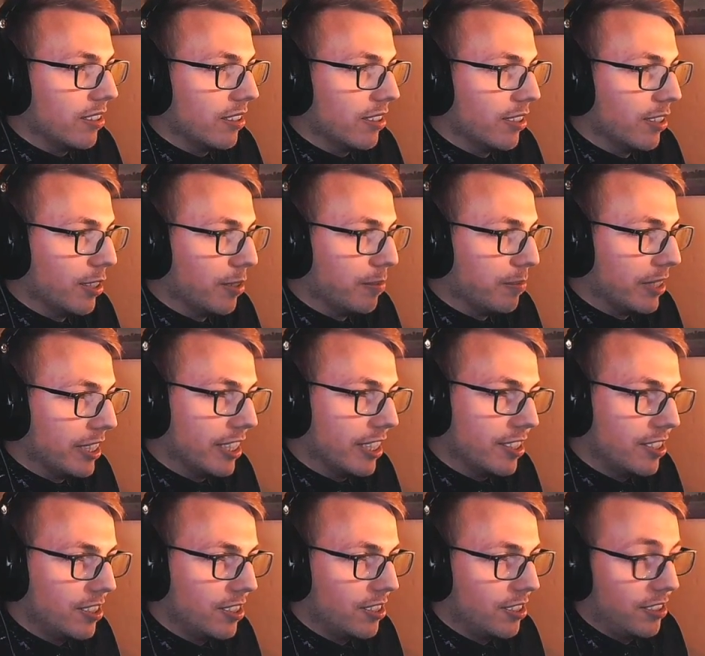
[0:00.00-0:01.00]
It
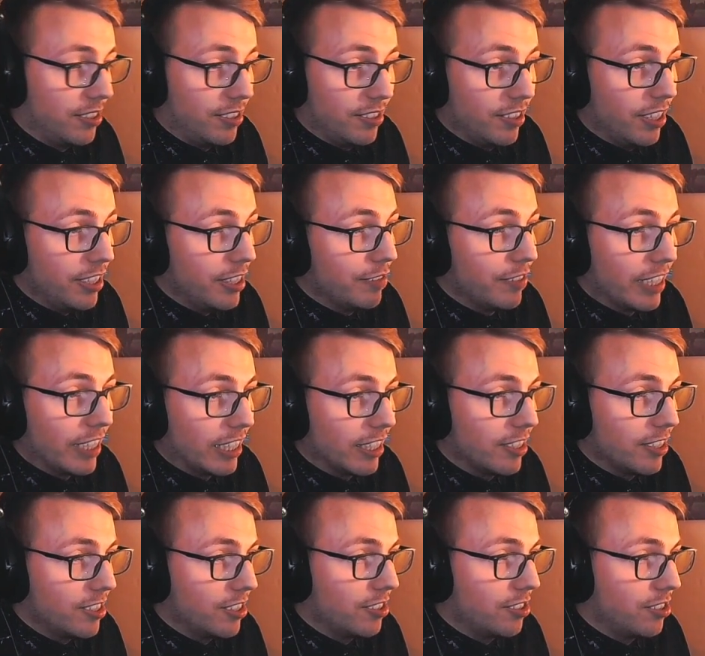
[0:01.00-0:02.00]
is not even a
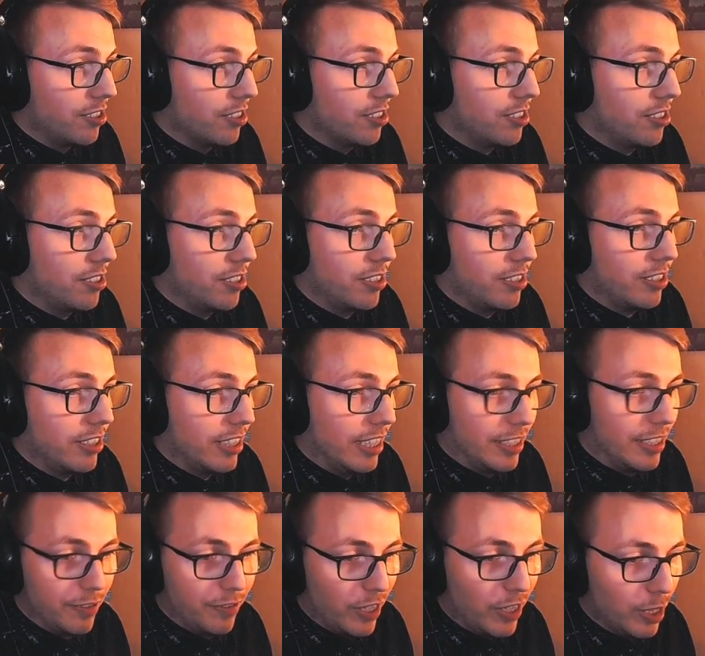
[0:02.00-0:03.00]
glitch; it's just a
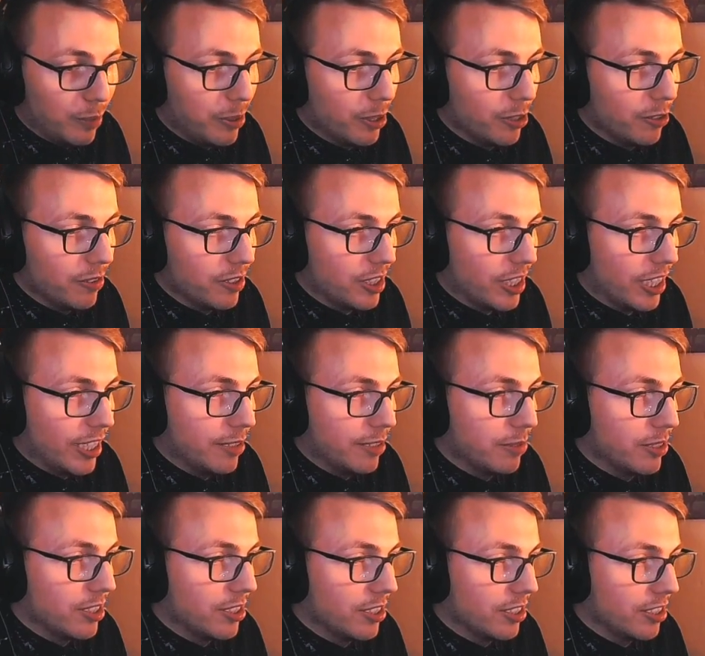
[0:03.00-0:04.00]
developer oversight,
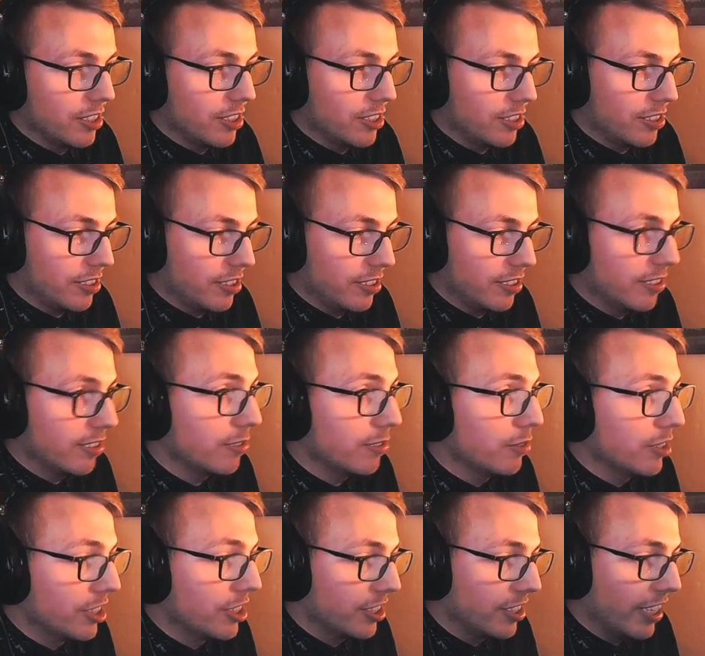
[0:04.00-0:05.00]
which is
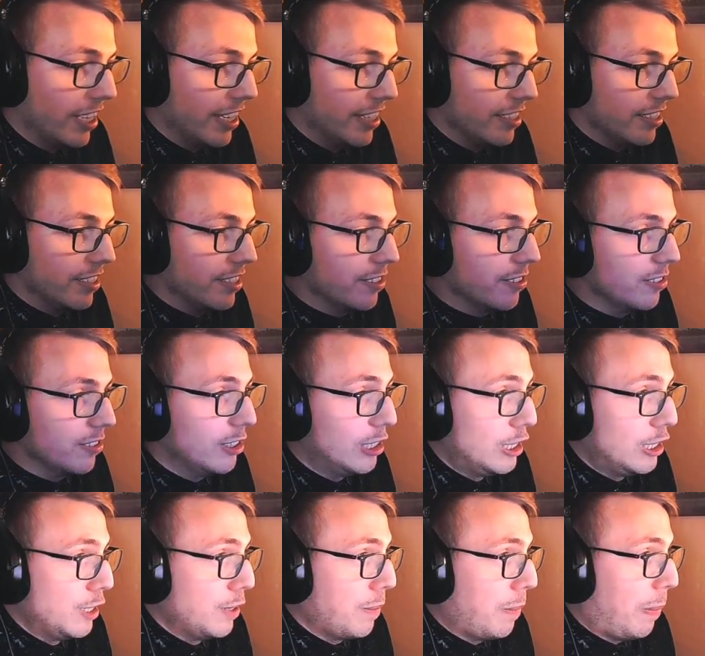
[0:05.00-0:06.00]
handy here.
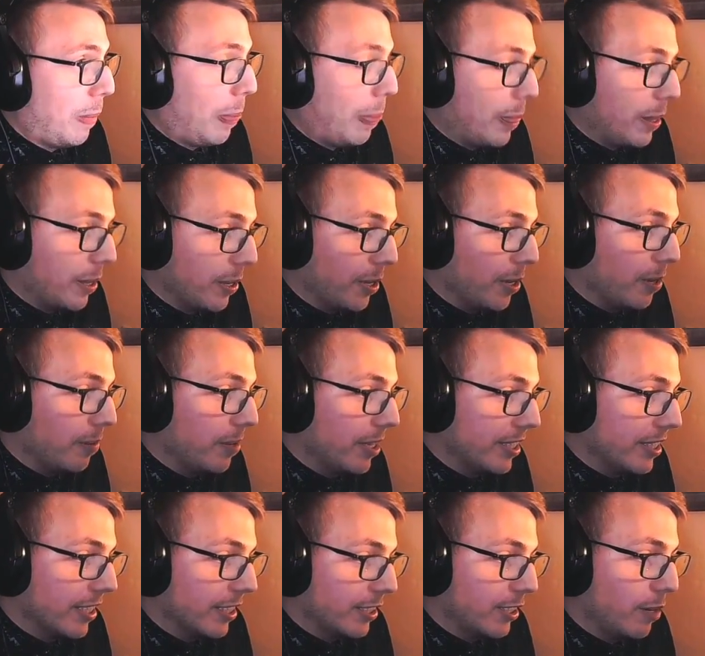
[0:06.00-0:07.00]

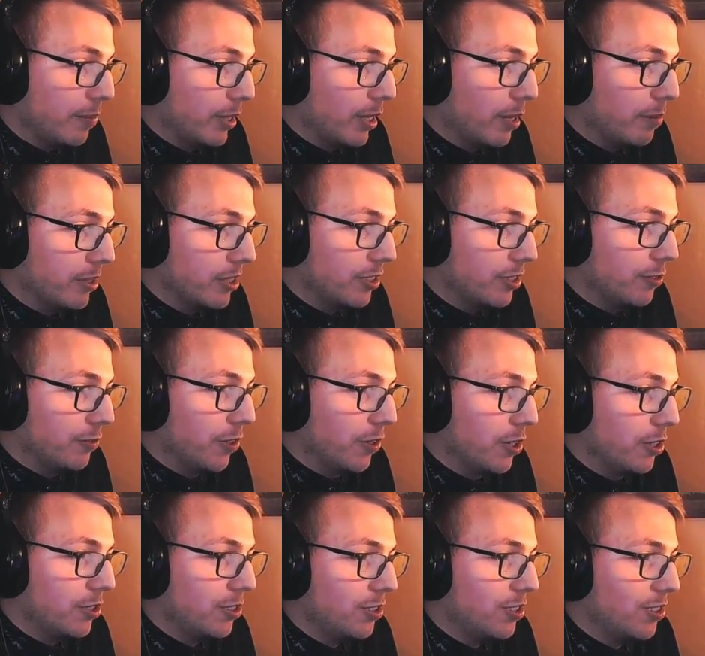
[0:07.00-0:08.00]
And yeah, coming up is the
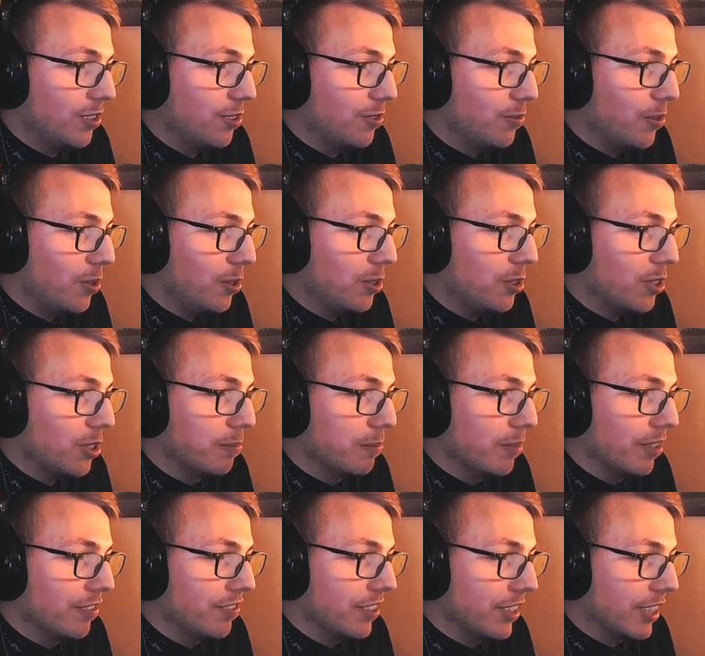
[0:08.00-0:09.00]
first wall
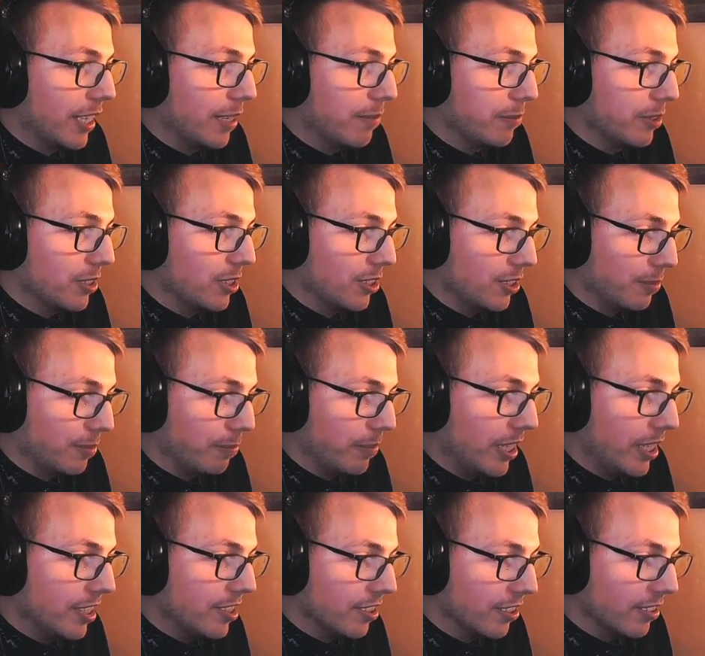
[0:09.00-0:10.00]
jump of the game, which is a
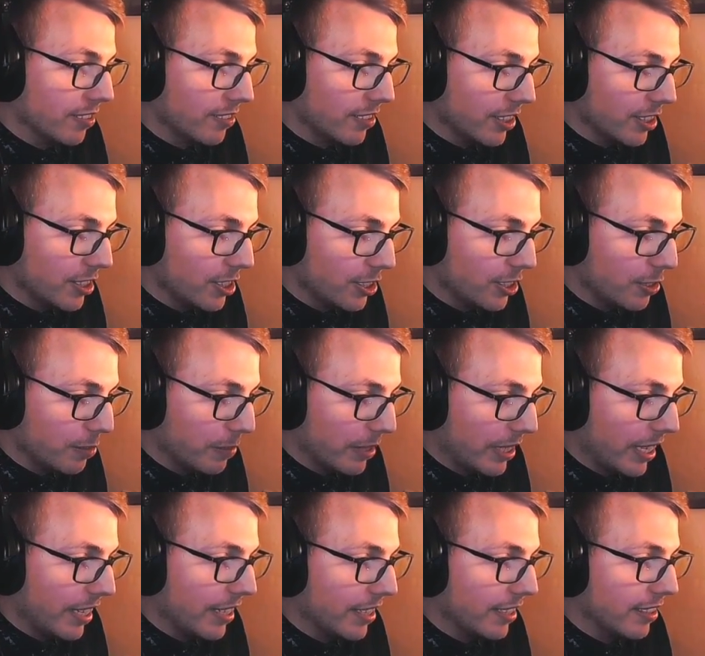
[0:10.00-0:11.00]
major glitch
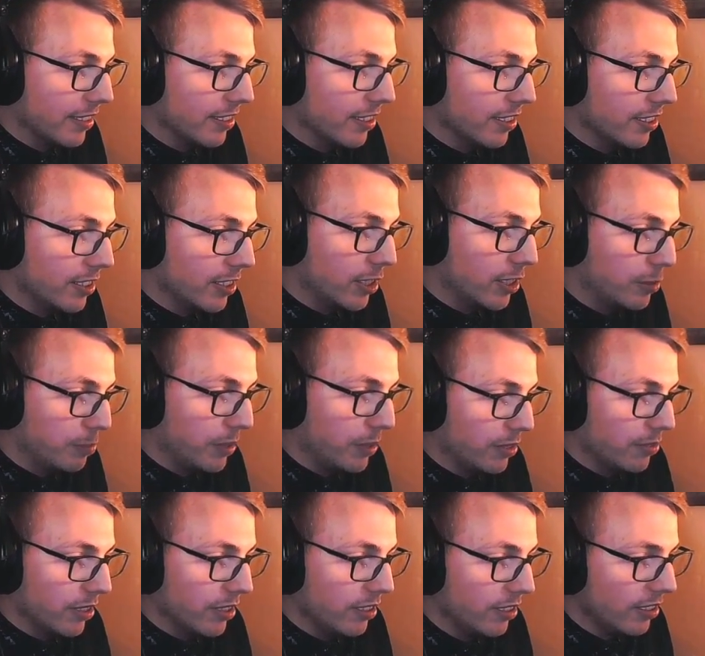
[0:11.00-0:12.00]
mechanic in this
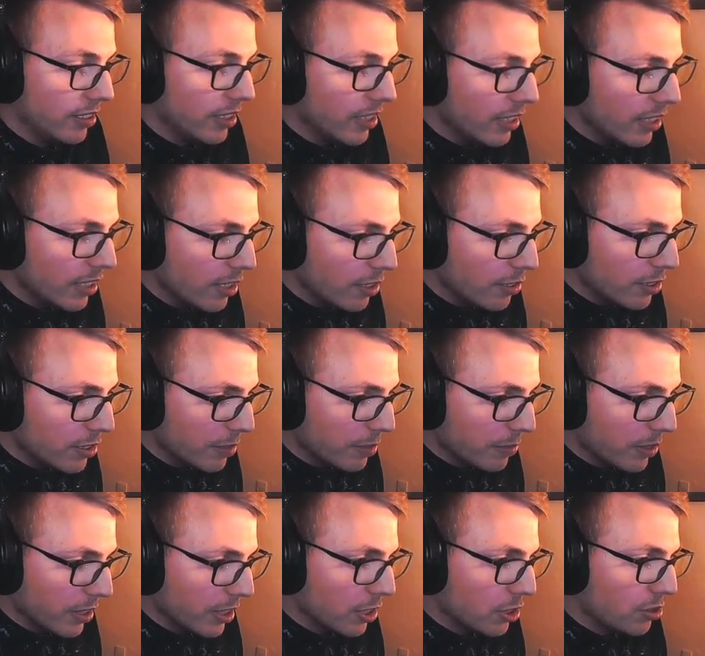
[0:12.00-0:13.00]
speedrun, which
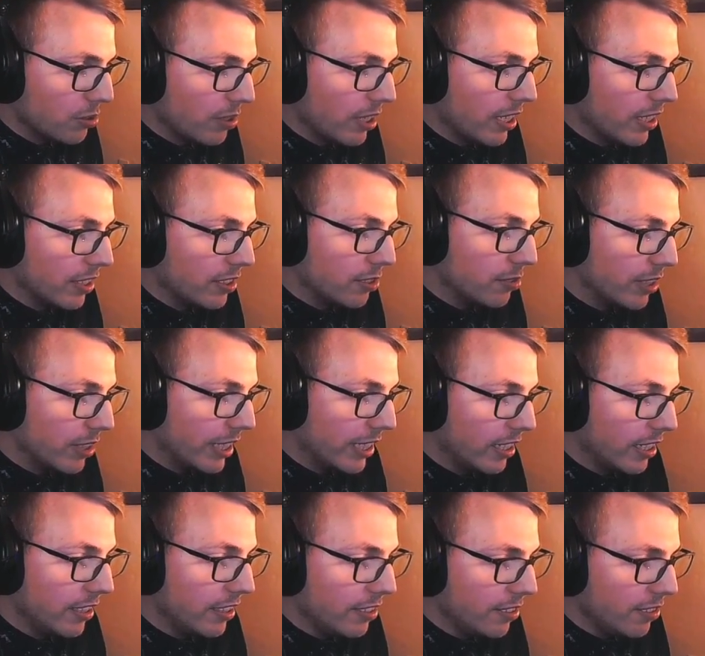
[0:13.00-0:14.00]
I'm gonna try to
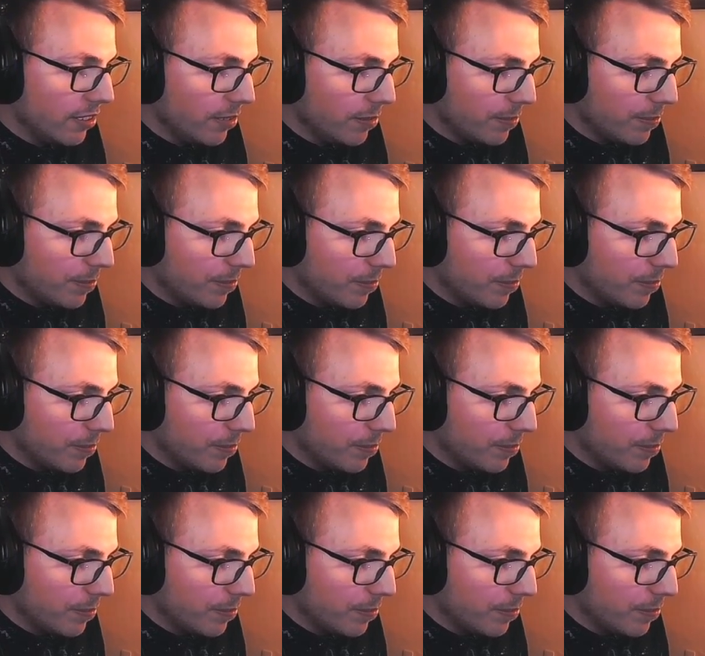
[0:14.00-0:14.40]
nail here.